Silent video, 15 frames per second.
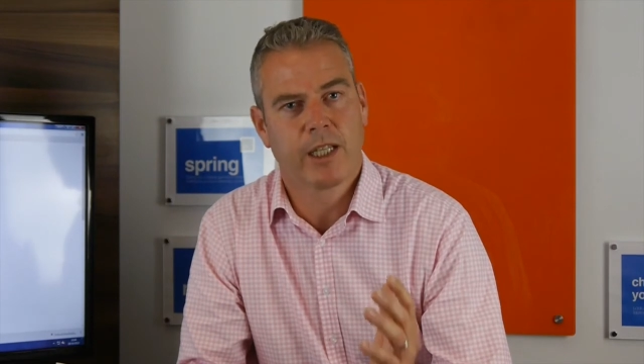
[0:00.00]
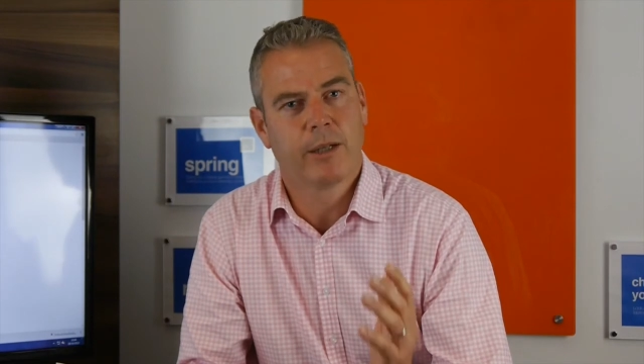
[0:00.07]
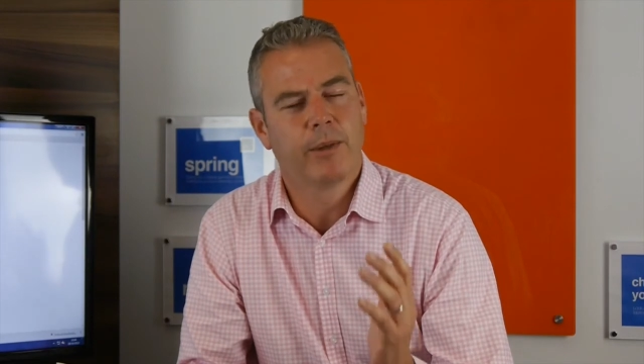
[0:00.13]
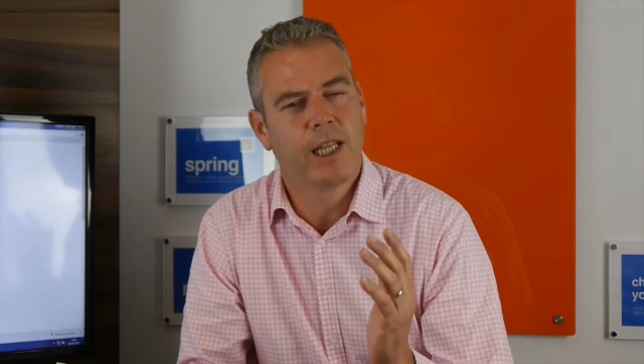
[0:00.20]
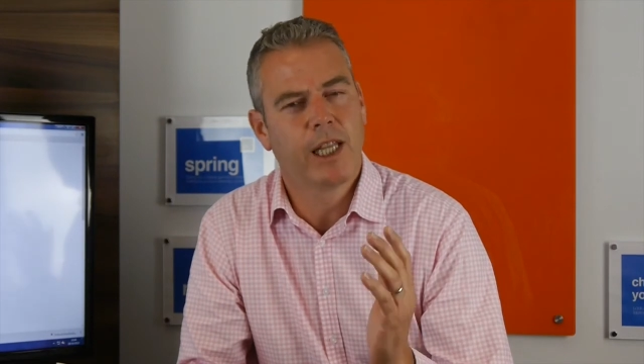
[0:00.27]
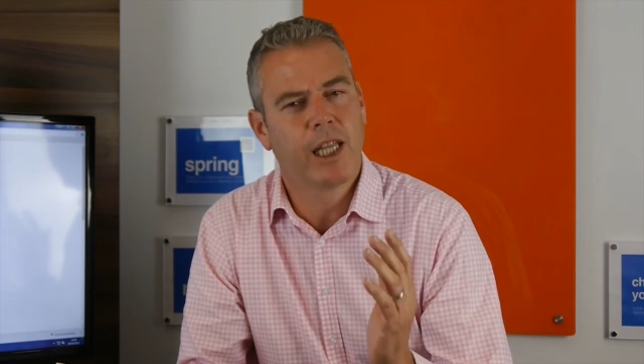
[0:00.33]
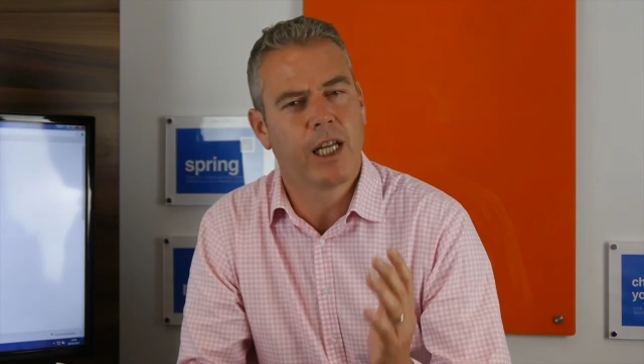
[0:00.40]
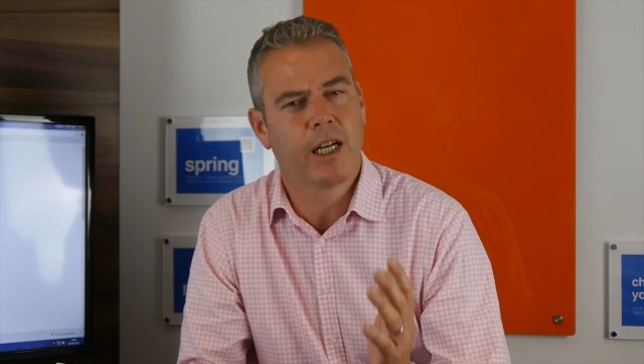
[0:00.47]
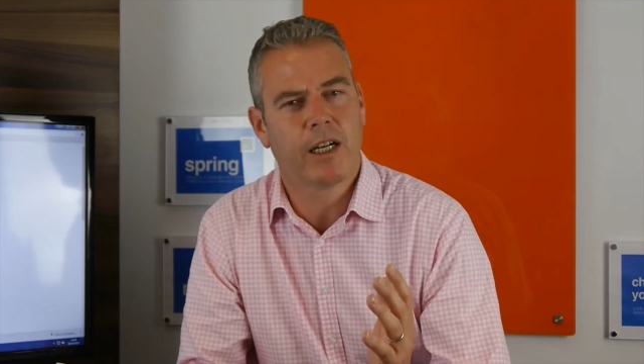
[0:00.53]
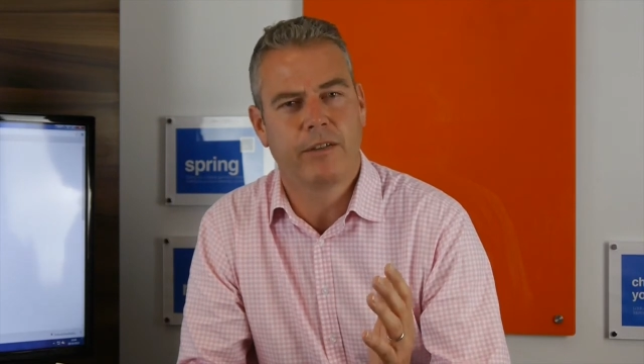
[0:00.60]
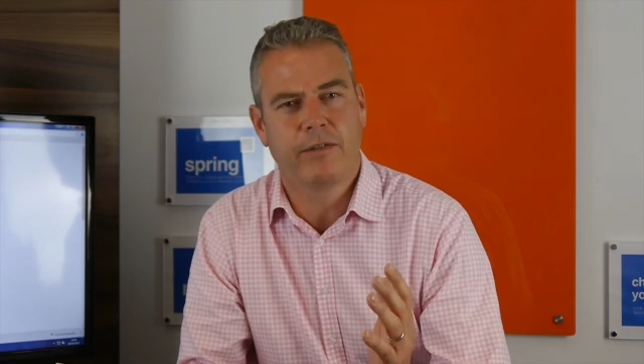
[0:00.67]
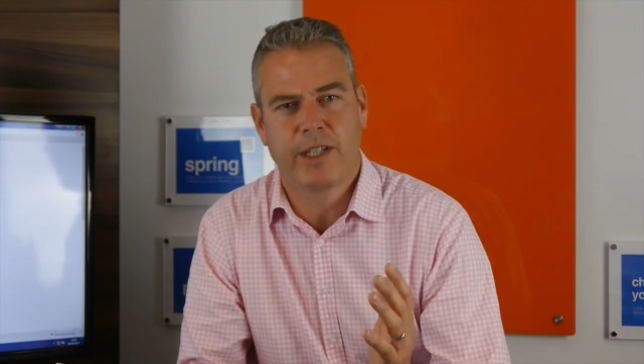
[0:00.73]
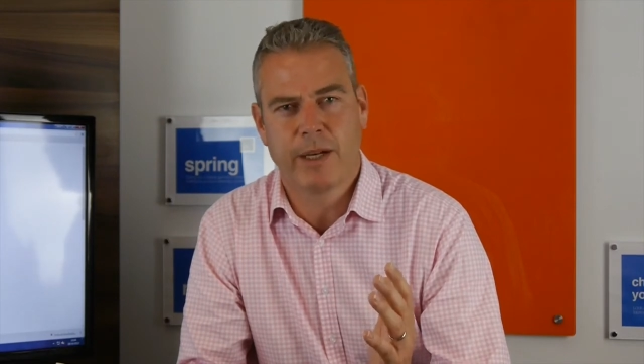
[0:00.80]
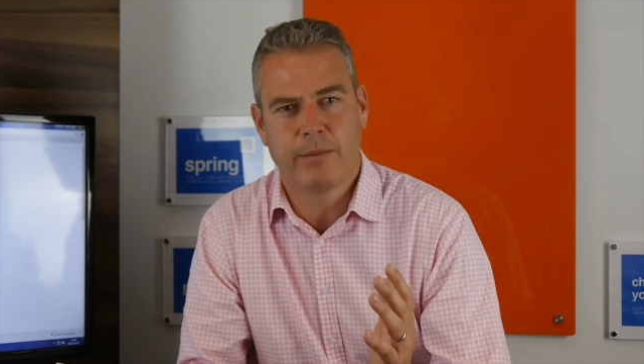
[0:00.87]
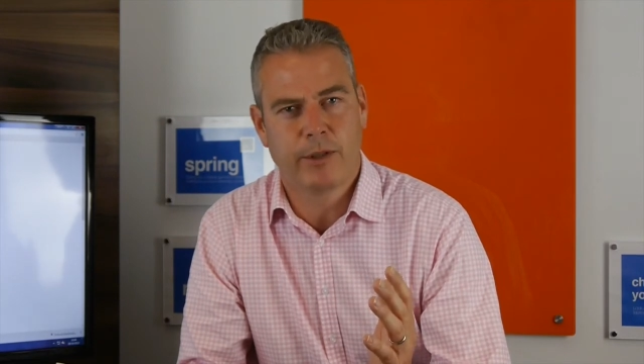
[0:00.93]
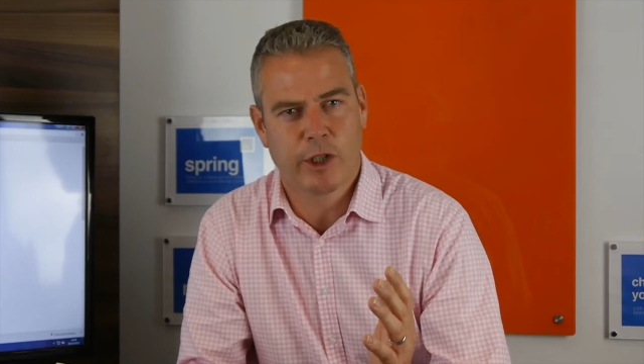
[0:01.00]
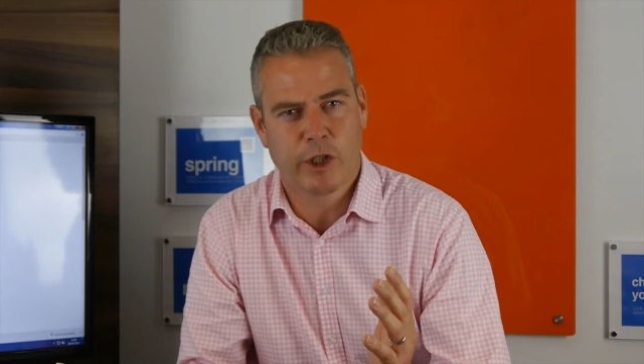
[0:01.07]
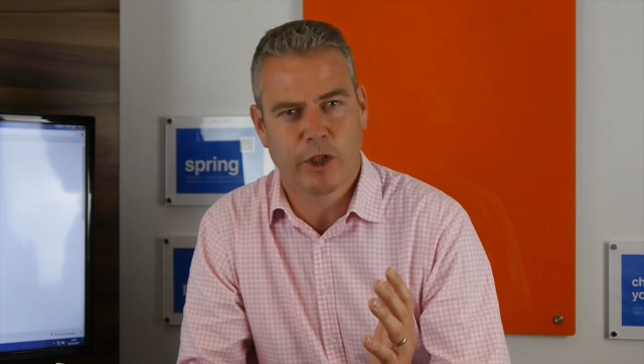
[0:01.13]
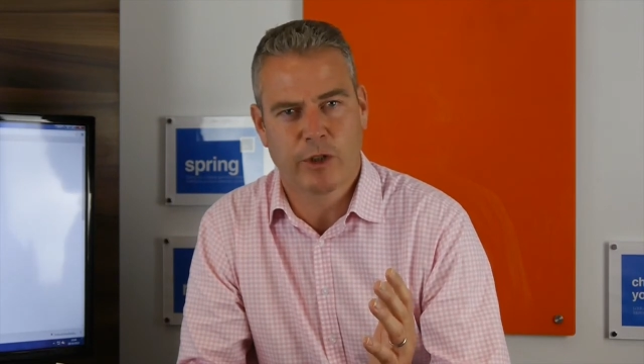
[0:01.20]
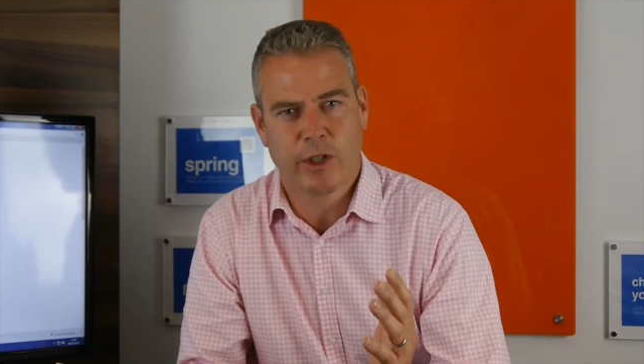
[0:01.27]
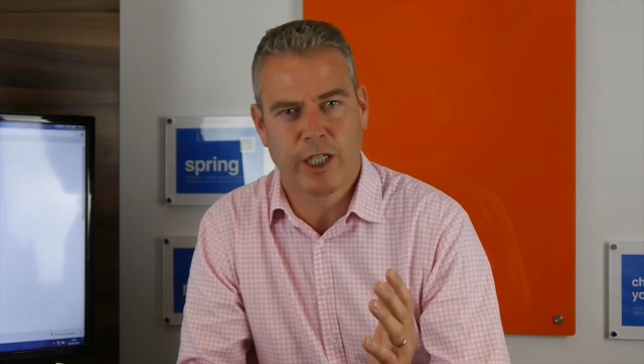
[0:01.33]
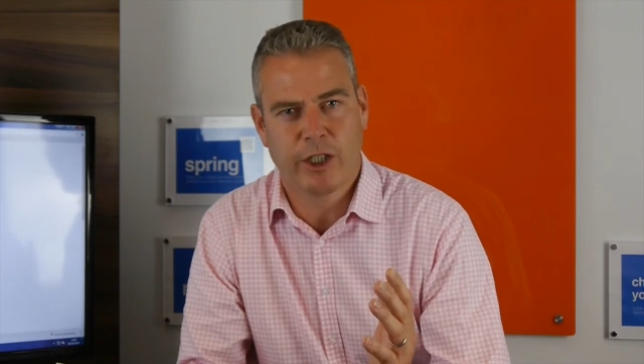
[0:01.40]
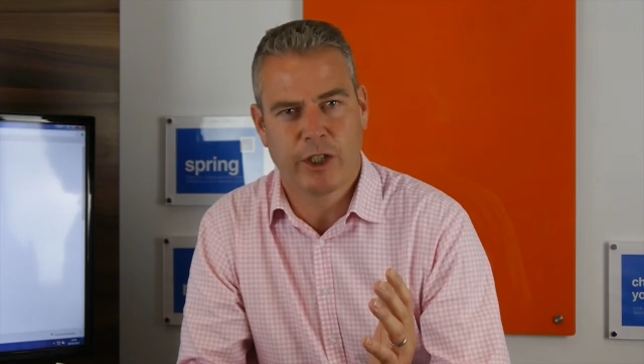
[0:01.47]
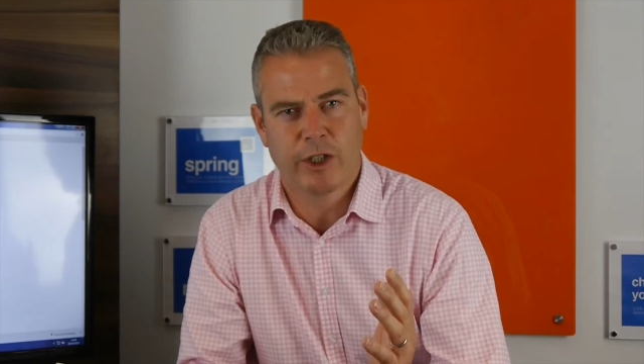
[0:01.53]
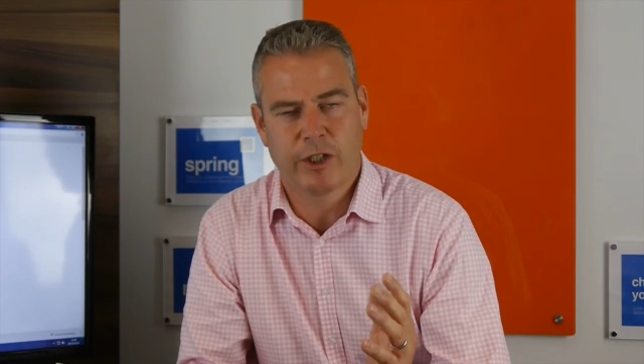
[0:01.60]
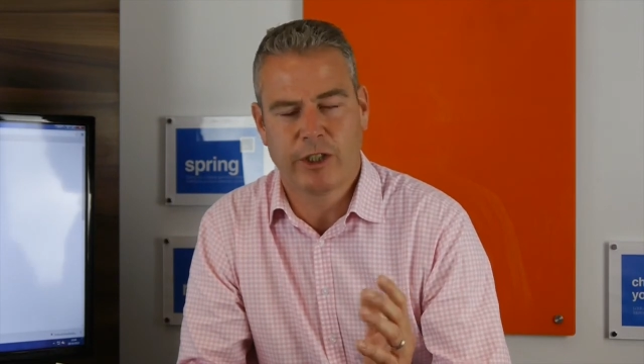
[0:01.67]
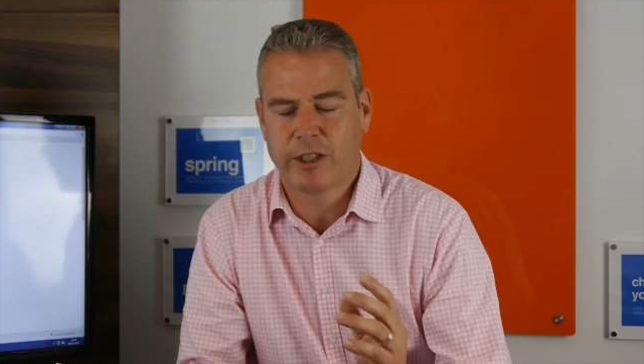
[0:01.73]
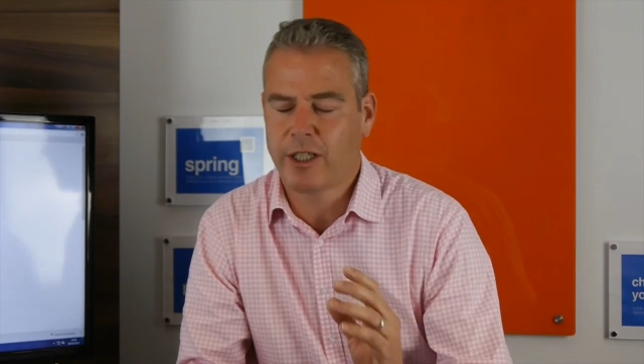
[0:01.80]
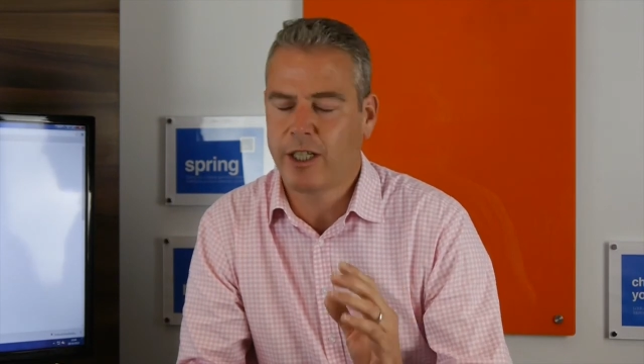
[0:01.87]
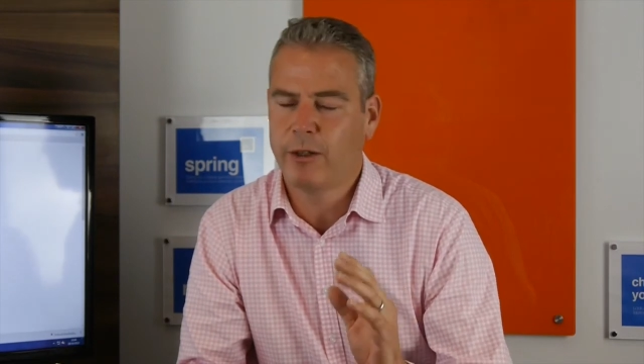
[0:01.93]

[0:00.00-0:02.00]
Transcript: There'll be live demonstrations.